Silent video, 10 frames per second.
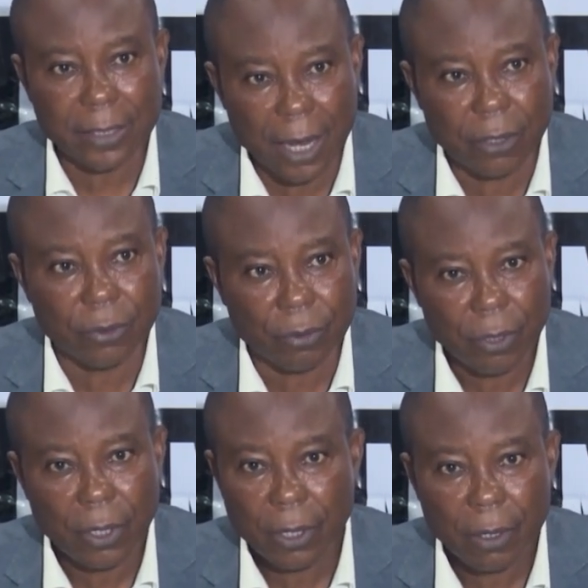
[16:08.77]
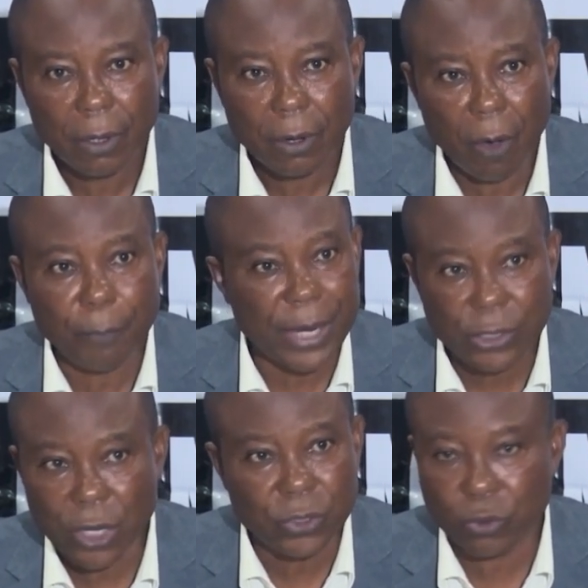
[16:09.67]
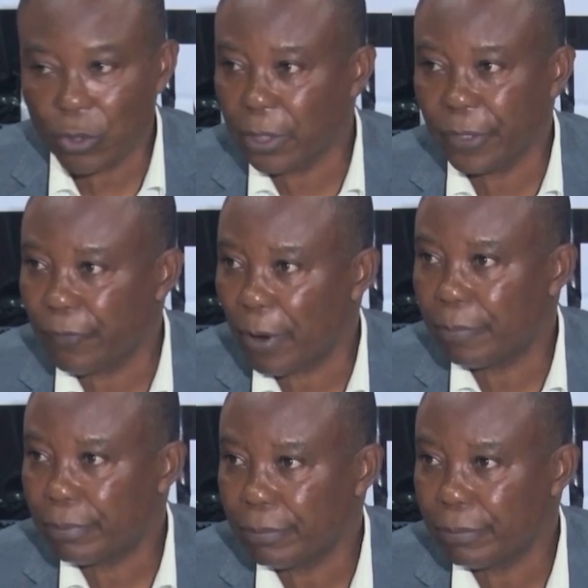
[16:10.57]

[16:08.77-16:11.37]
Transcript: tell you, oppressors do not give up.